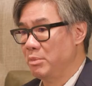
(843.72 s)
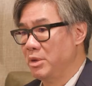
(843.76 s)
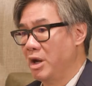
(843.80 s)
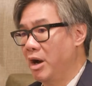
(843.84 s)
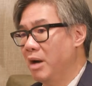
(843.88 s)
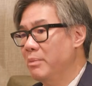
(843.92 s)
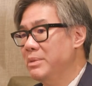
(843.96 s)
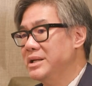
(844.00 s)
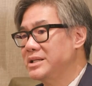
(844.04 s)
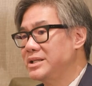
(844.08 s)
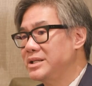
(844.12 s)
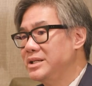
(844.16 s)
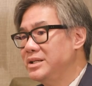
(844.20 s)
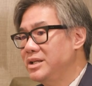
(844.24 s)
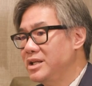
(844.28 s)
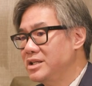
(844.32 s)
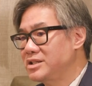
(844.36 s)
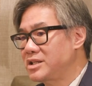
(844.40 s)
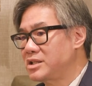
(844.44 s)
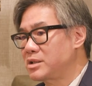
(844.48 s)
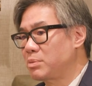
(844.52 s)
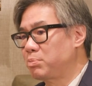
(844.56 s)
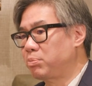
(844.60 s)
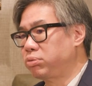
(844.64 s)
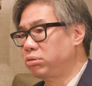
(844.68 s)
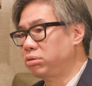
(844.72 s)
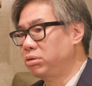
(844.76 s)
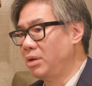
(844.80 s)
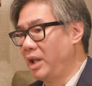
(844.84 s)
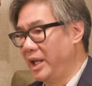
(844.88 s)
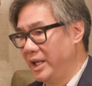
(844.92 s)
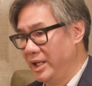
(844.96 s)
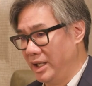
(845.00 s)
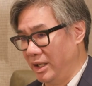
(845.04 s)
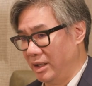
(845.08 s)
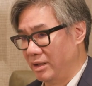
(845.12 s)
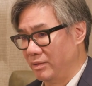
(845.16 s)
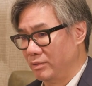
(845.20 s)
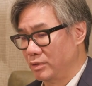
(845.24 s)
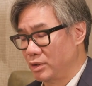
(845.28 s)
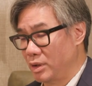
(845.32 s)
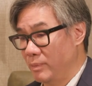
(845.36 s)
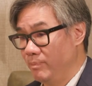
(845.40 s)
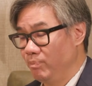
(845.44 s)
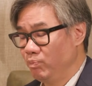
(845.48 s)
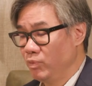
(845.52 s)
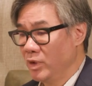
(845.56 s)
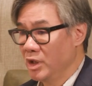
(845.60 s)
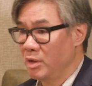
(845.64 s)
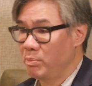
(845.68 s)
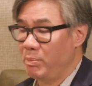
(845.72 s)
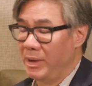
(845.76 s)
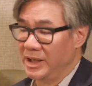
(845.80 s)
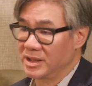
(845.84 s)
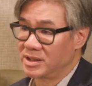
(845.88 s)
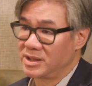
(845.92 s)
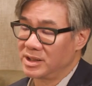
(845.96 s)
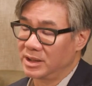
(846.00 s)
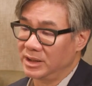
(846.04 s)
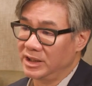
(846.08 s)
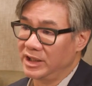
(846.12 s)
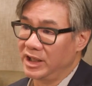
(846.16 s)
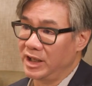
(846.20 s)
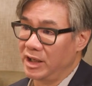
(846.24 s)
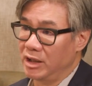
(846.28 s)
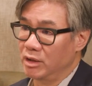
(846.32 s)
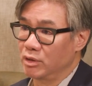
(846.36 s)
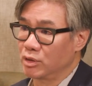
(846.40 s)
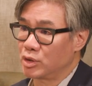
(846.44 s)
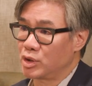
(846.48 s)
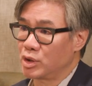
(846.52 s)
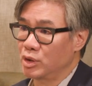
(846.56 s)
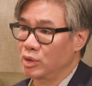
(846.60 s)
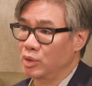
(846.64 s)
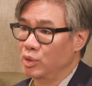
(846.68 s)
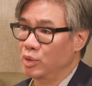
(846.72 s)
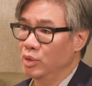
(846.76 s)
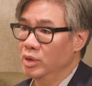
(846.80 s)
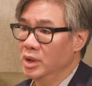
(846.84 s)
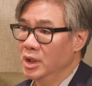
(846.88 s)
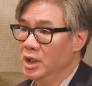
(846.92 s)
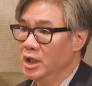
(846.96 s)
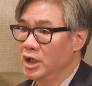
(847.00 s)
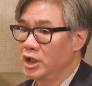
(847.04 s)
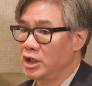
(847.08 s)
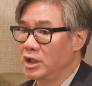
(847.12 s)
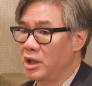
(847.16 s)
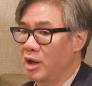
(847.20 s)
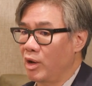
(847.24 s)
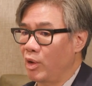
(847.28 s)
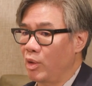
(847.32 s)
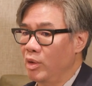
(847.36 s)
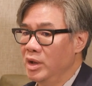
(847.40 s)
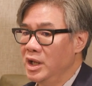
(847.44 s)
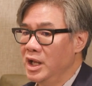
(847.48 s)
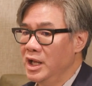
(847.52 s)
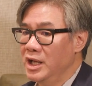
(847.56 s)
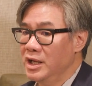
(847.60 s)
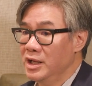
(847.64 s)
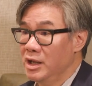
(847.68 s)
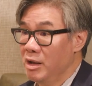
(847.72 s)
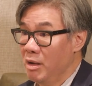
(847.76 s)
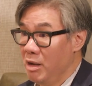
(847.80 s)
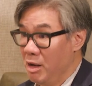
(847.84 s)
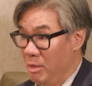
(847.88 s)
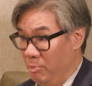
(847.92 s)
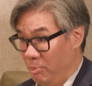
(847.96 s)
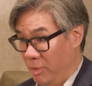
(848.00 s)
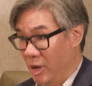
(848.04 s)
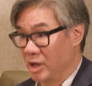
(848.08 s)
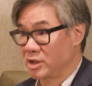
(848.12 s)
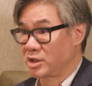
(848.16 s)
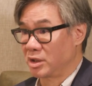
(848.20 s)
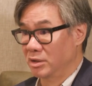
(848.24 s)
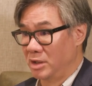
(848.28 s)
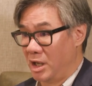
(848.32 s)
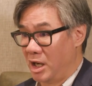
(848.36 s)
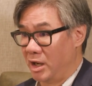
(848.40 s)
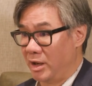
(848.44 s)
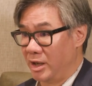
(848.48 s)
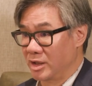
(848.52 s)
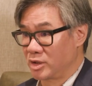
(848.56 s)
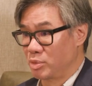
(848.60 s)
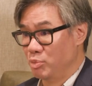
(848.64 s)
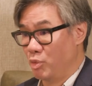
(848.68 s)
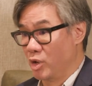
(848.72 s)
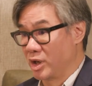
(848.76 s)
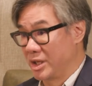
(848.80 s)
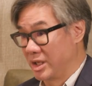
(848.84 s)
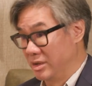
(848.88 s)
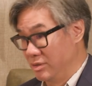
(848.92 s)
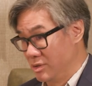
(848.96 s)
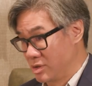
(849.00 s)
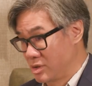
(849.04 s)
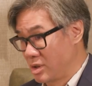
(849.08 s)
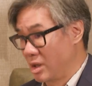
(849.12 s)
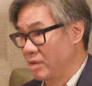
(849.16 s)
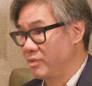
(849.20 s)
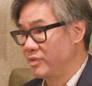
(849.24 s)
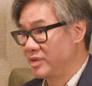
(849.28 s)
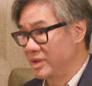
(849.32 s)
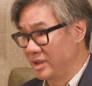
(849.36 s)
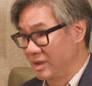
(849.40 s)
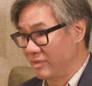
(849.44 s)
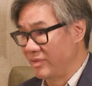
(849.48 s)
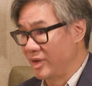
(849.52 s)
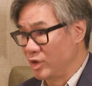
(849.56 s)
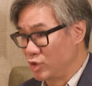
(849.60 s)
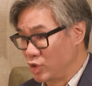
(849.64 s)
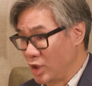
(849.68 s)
I mean, obviously this is playing basically into, you know, Bolsonaro's more conservative